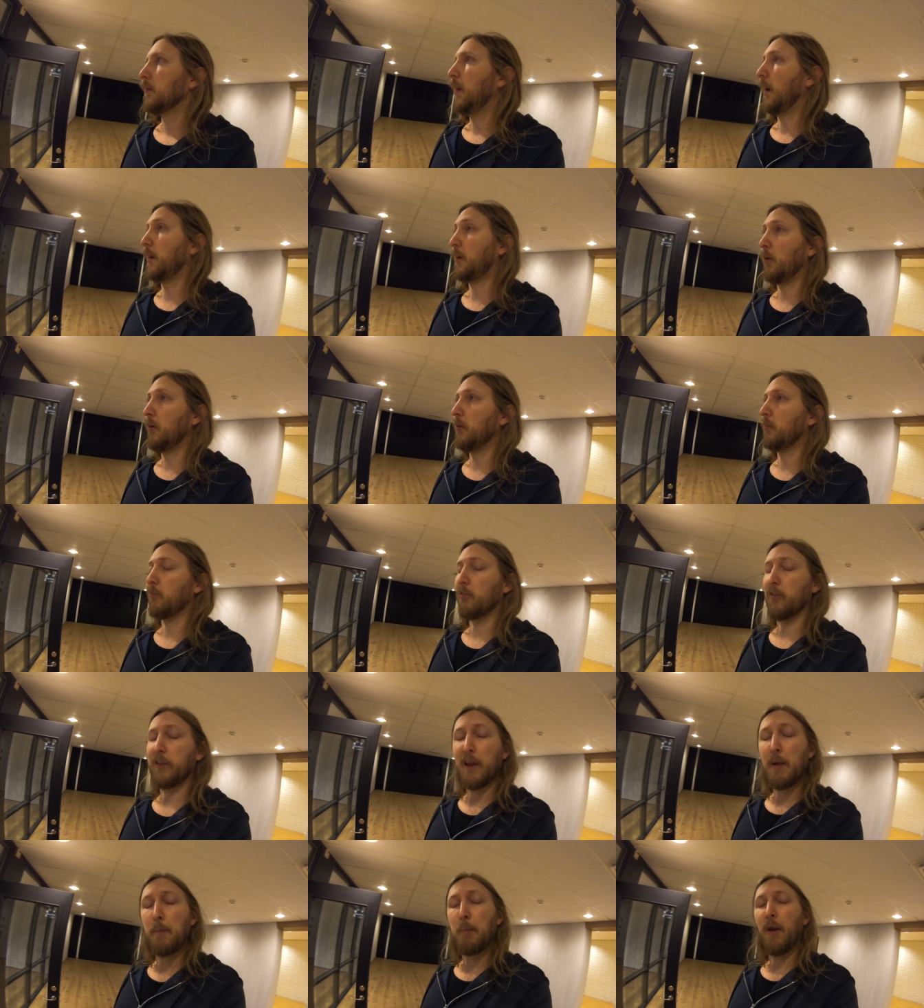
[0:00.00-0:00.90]
I couldn't
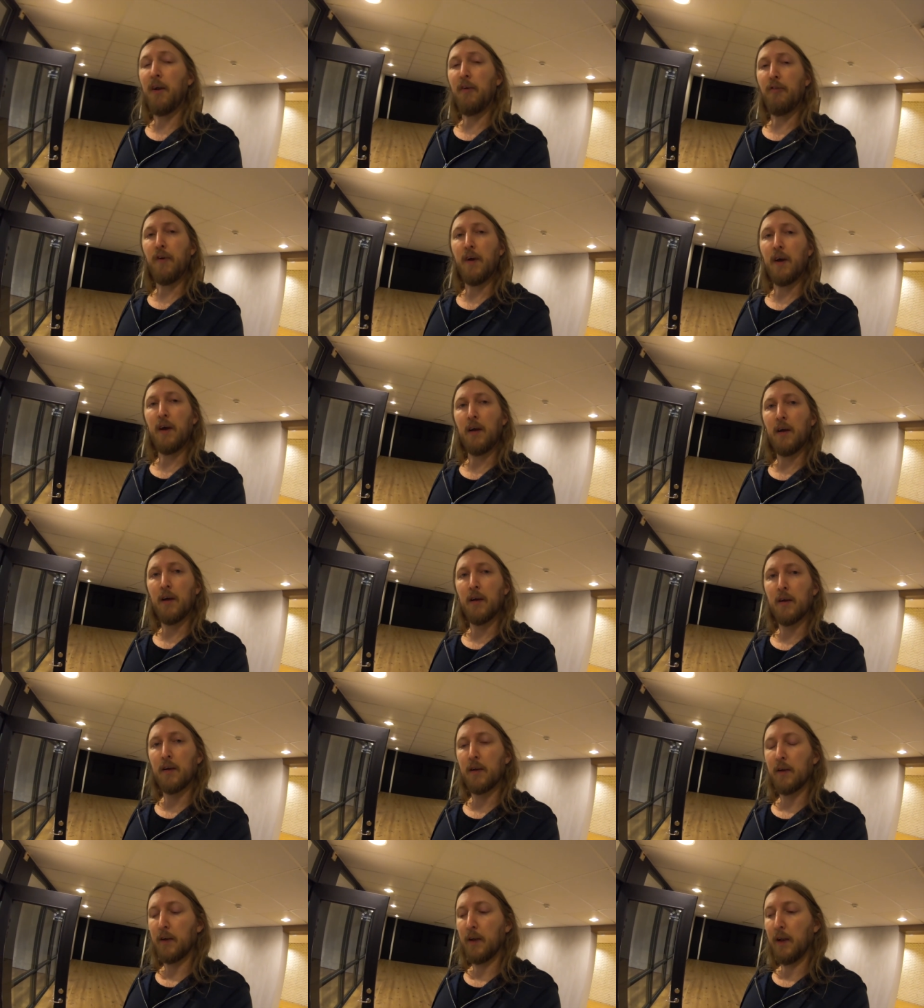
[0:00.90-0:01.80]
sleep anything
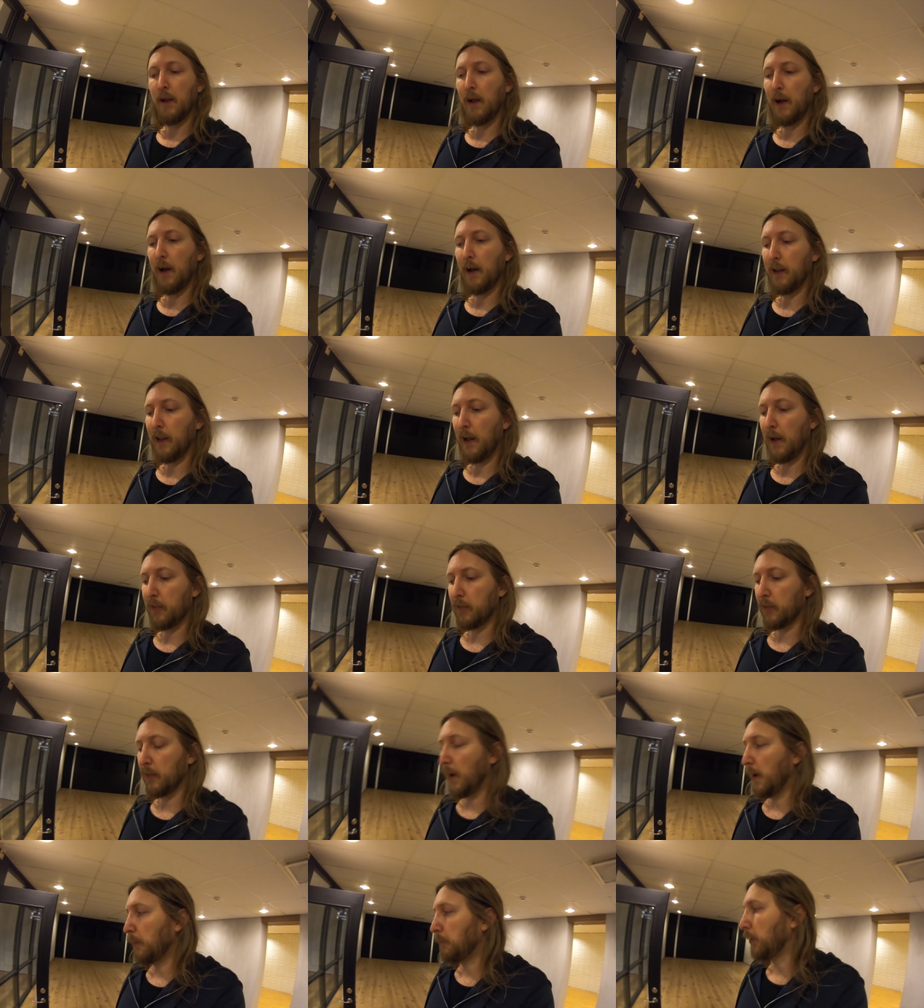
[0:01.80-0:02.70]
uh,
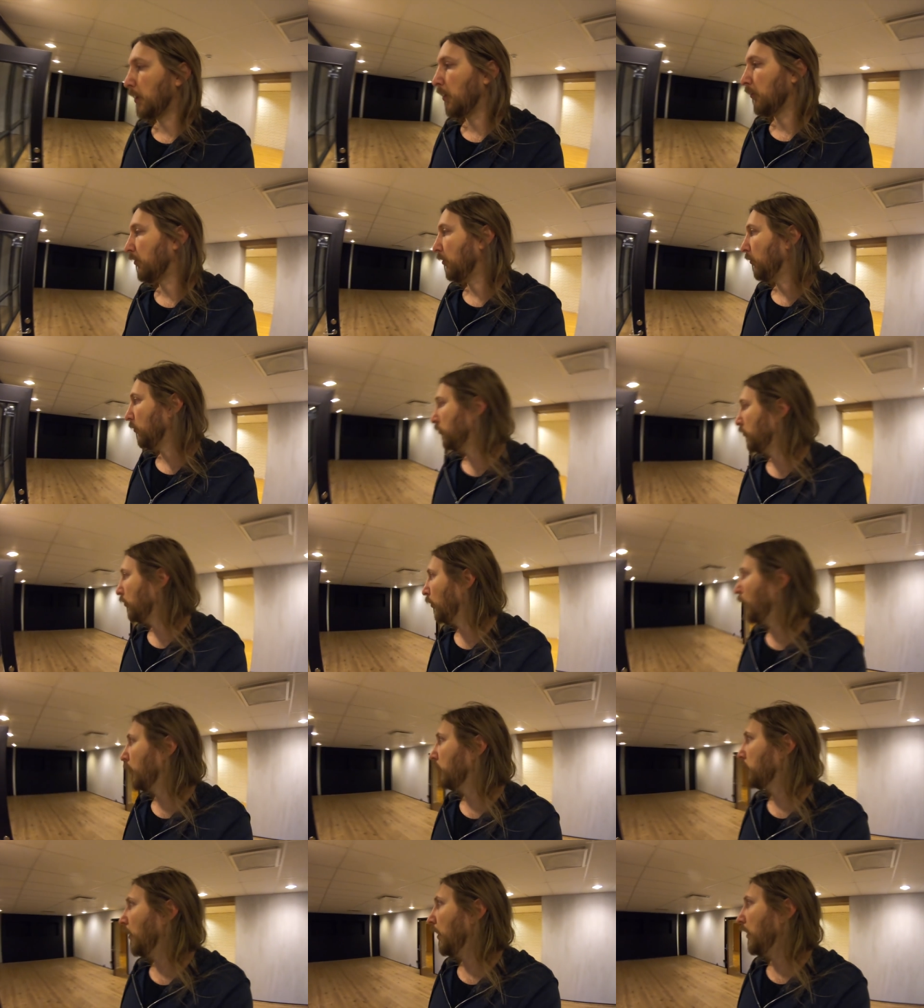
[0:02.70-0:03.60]
last night because I was
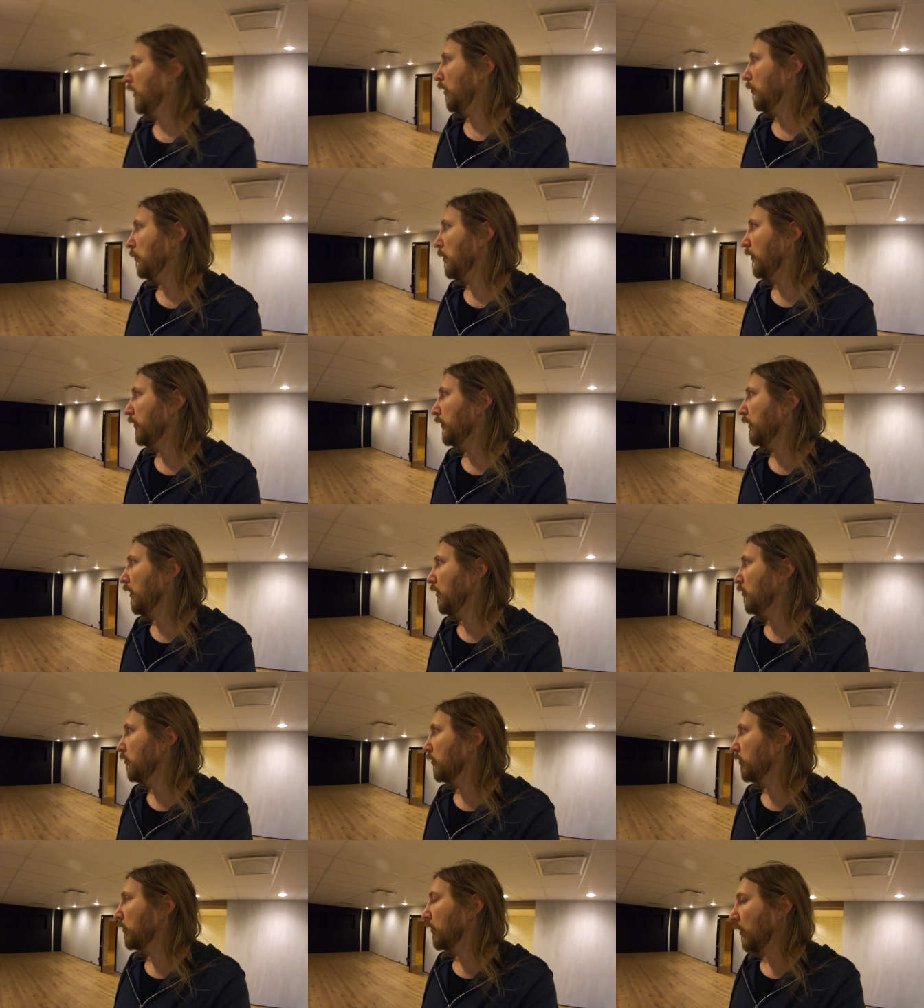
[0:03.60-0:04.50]
so excited about
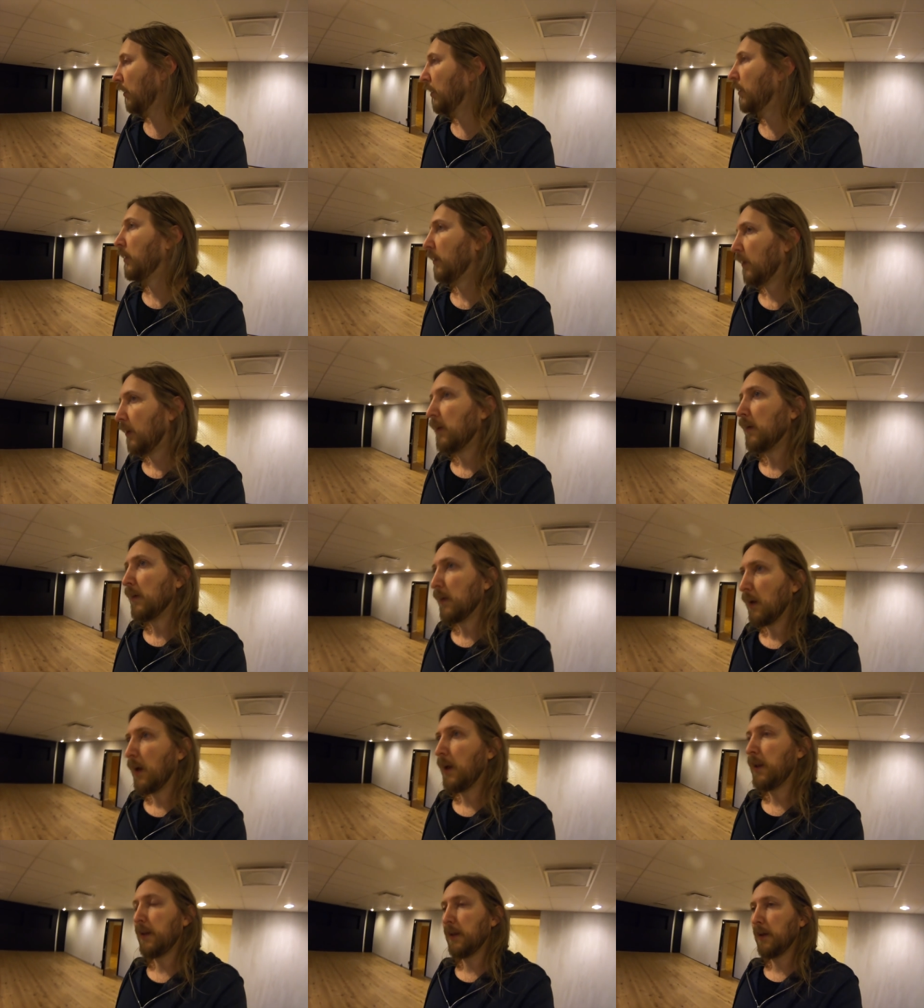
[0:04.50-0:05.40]
this,
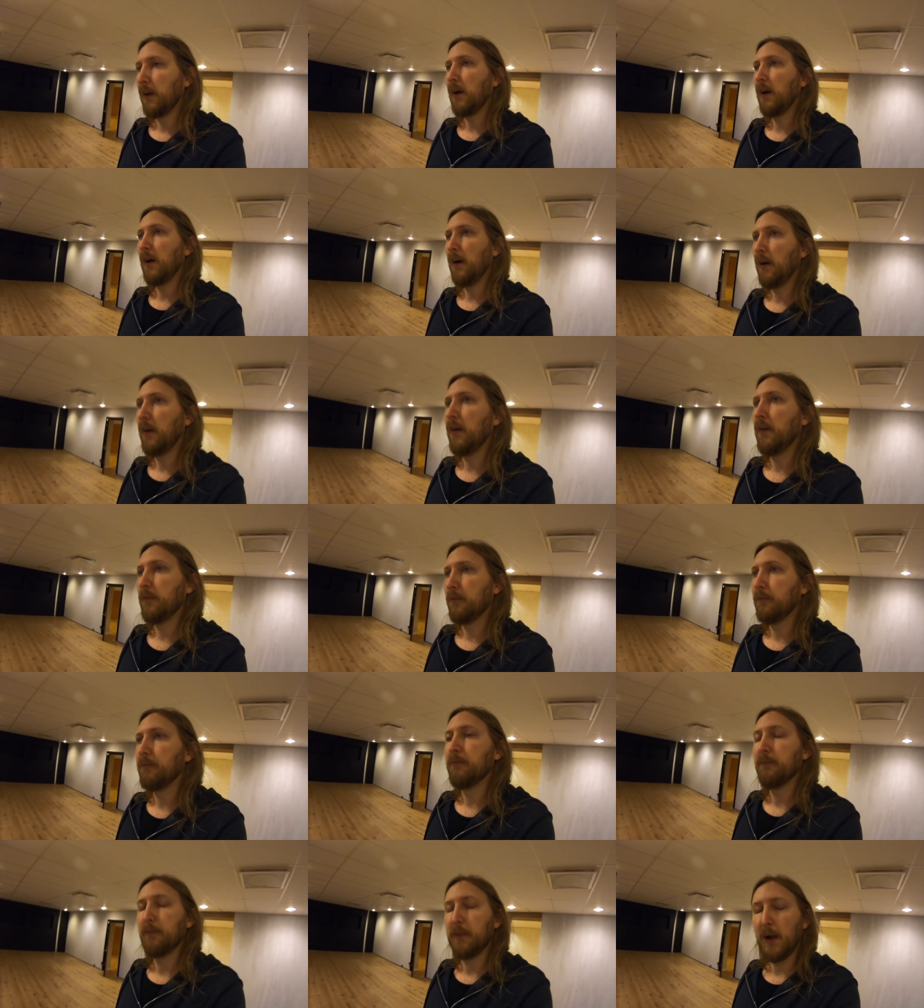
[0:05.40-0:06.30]
and uh,
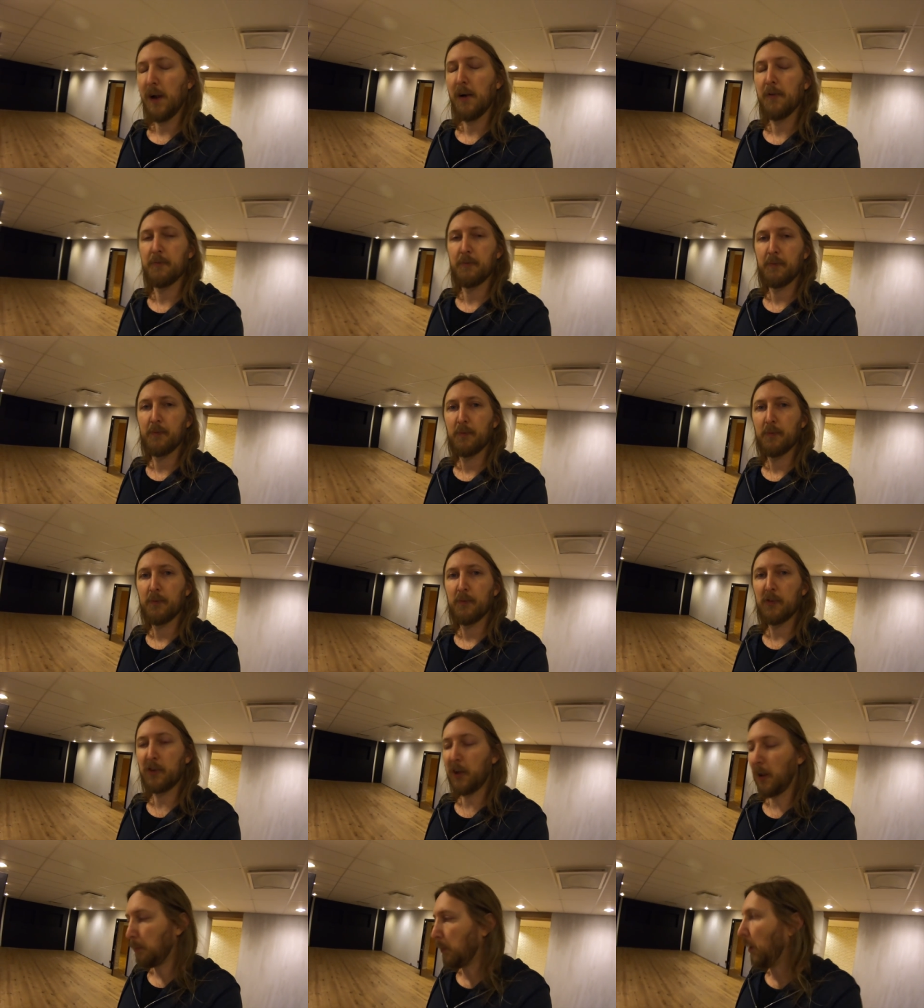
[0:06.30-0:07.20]
yeah,
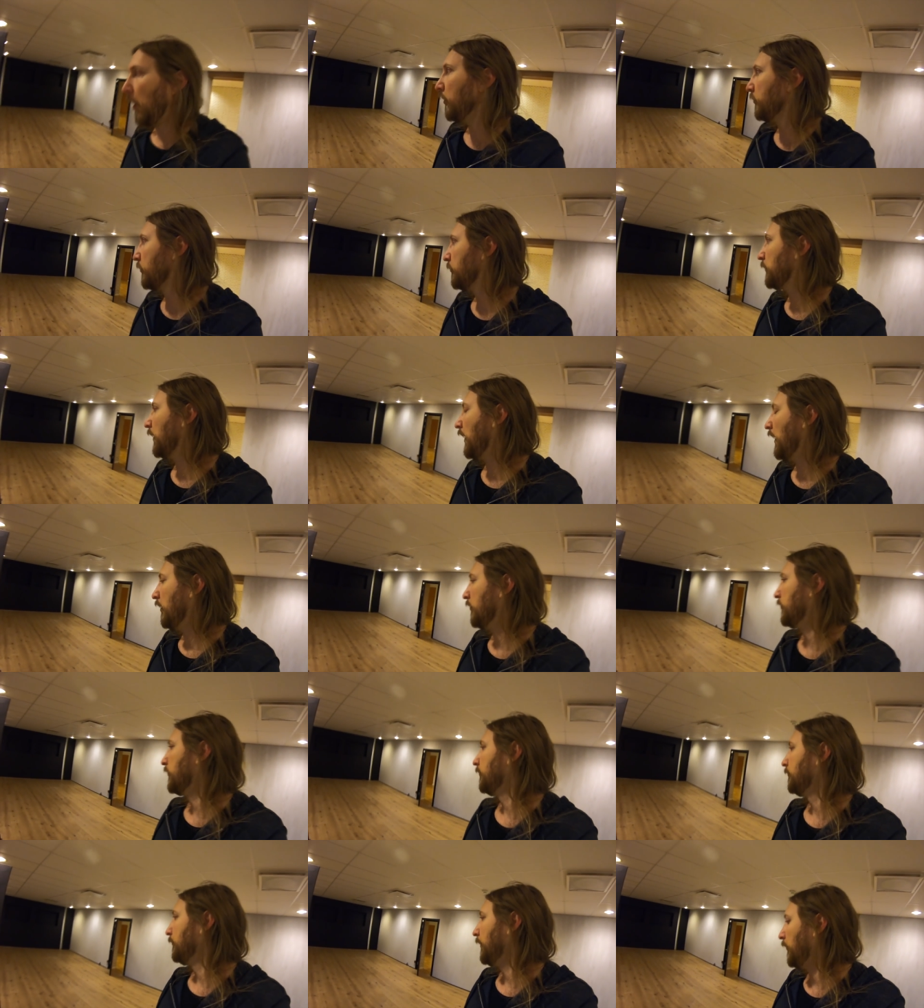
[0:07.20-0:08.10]
it's gonna be awesome, guys.
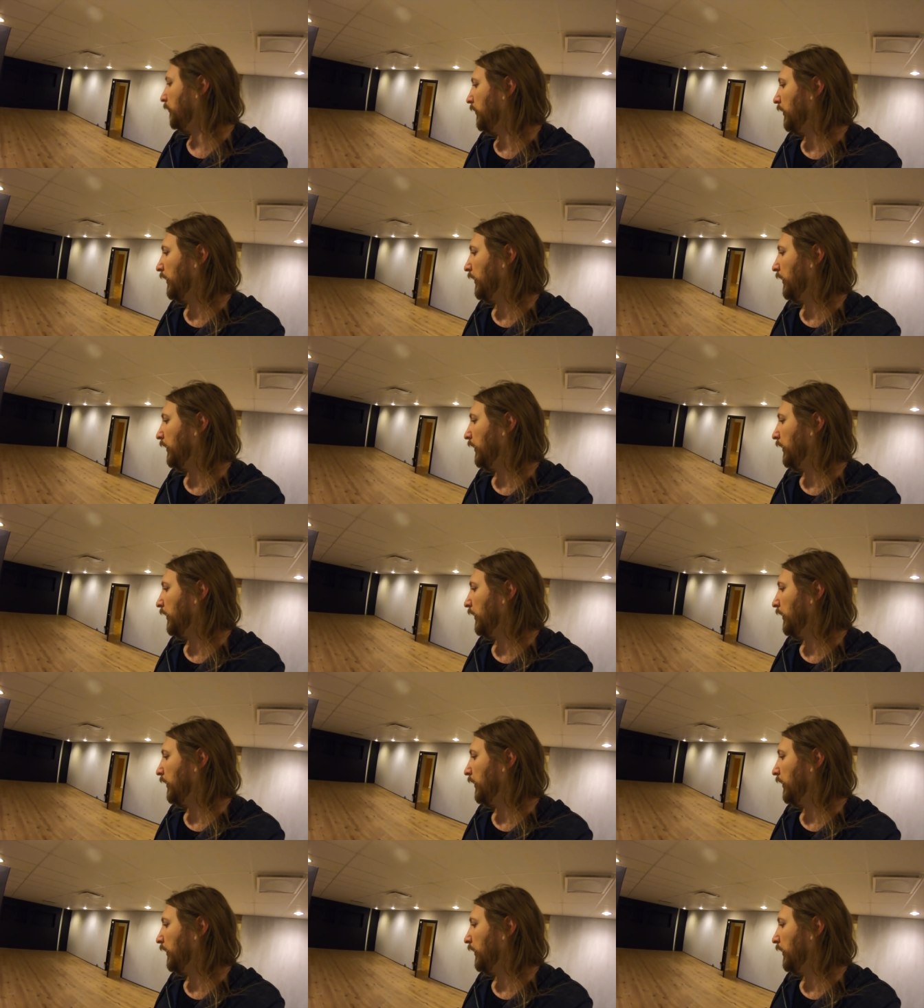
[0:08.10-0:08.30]
I'm